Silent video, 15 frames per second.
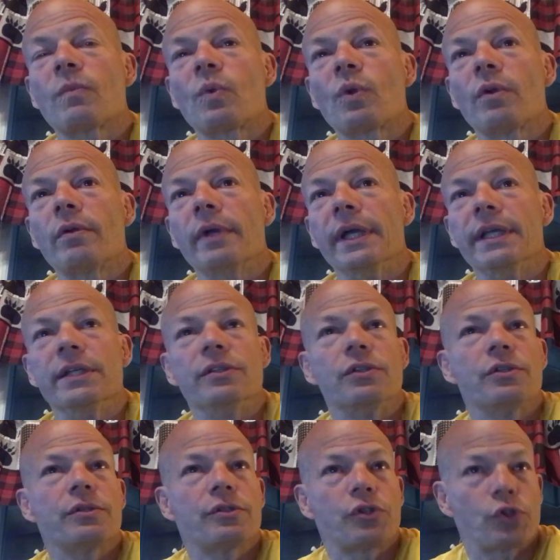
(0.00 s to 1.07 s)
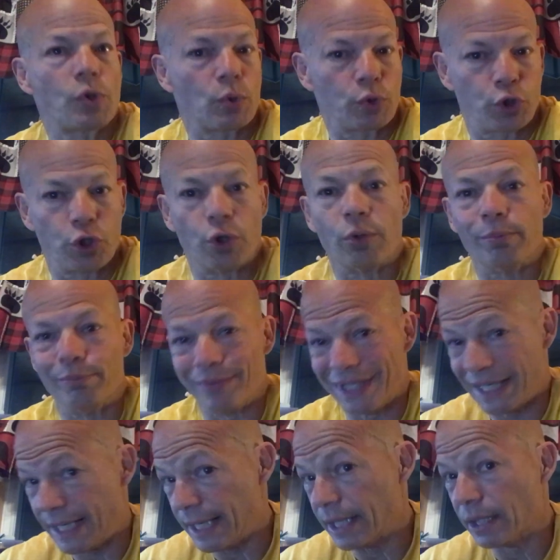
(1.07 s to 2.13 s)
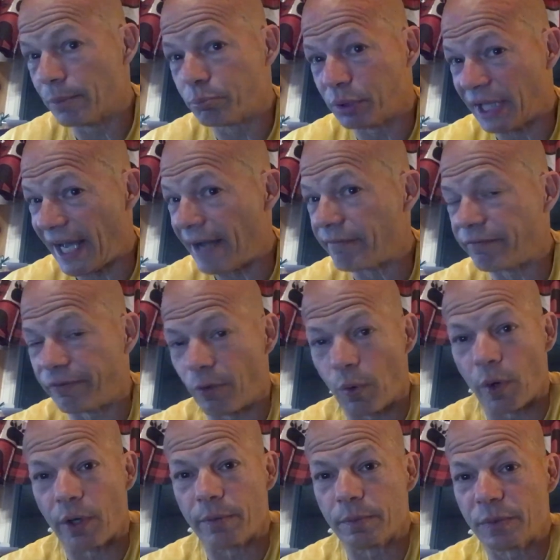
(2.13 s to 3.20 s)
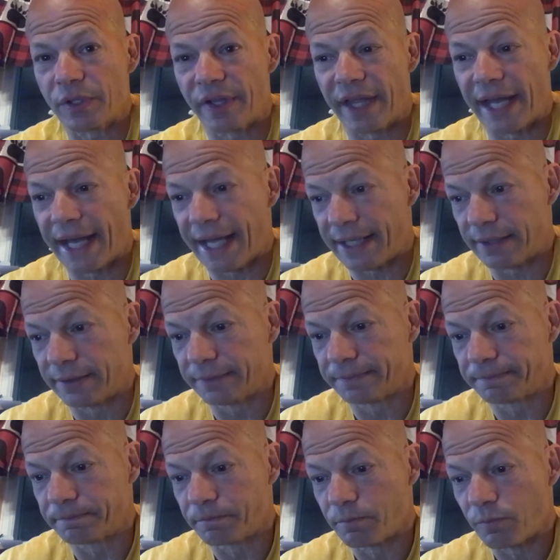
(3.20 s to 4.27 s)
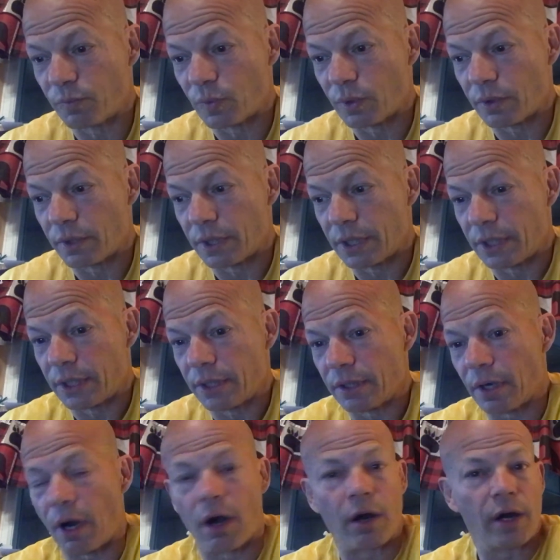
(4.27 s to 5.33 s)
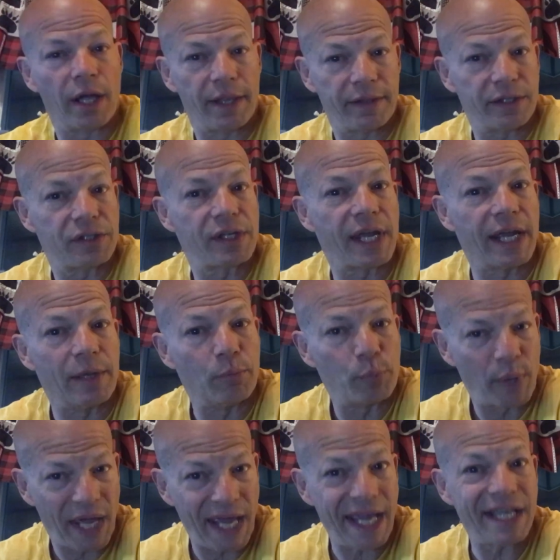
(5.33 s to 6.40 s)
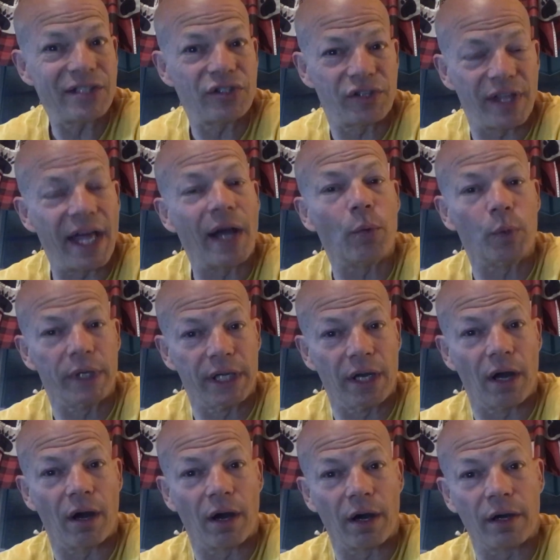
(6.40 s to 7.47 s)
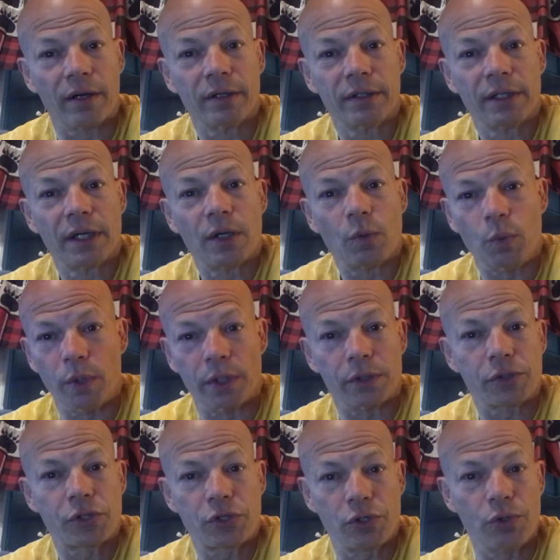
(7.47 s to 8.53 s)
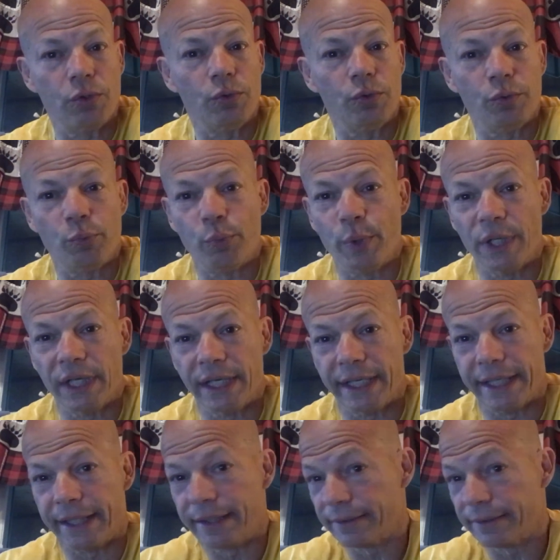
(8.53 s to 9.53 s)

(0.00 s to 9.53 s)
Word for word: and social media platforms that aren't on the same page that we are will soon be